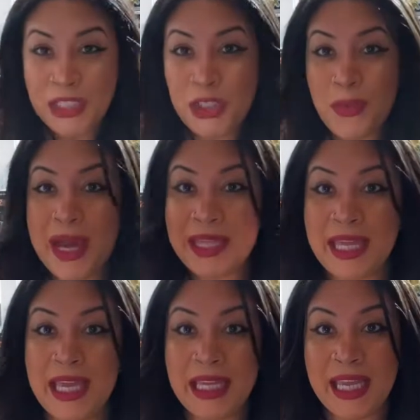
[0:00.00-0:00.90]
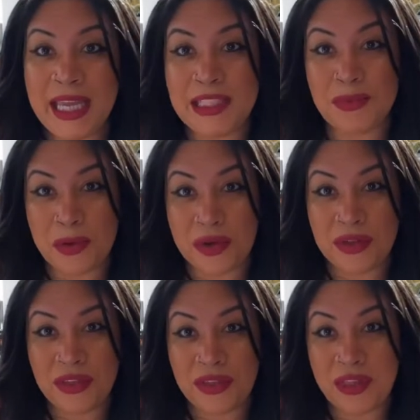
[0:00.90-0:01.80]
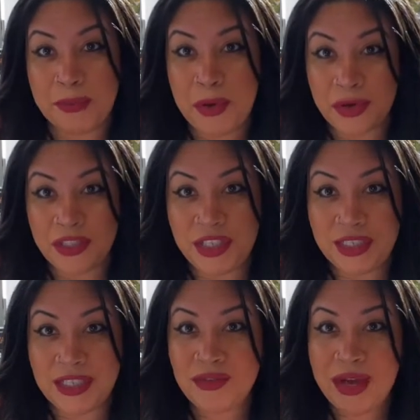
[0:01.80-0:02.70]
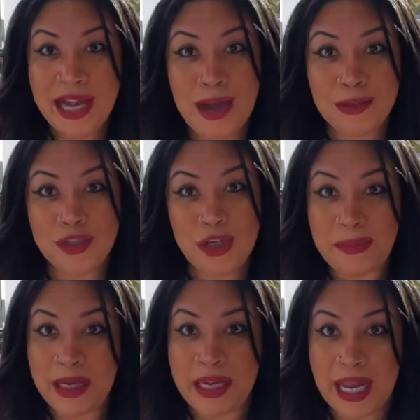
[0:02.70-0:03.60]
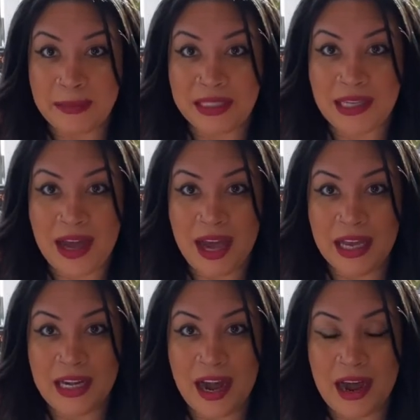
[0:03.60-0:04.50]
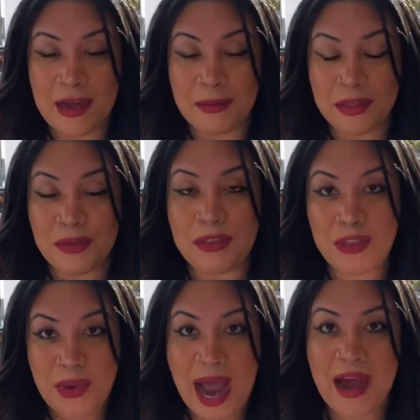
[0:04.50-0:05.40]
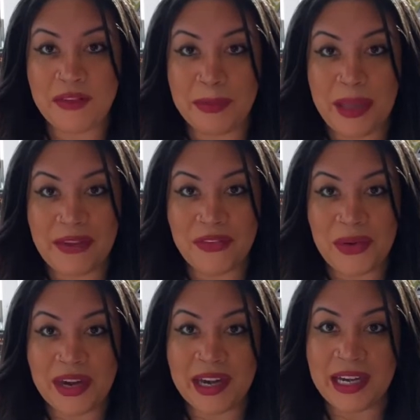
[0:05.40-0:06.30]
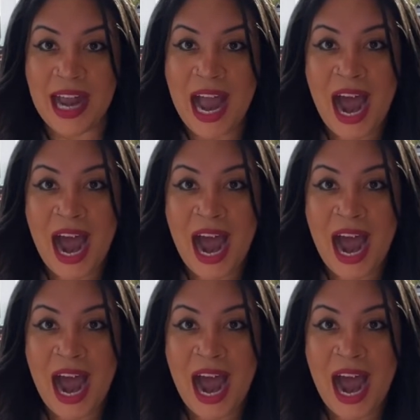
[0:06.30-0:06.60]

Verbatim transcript: Do I think it's worth the purchase? Because right now it's streaming on Amazon. Um, you do have to pay for it.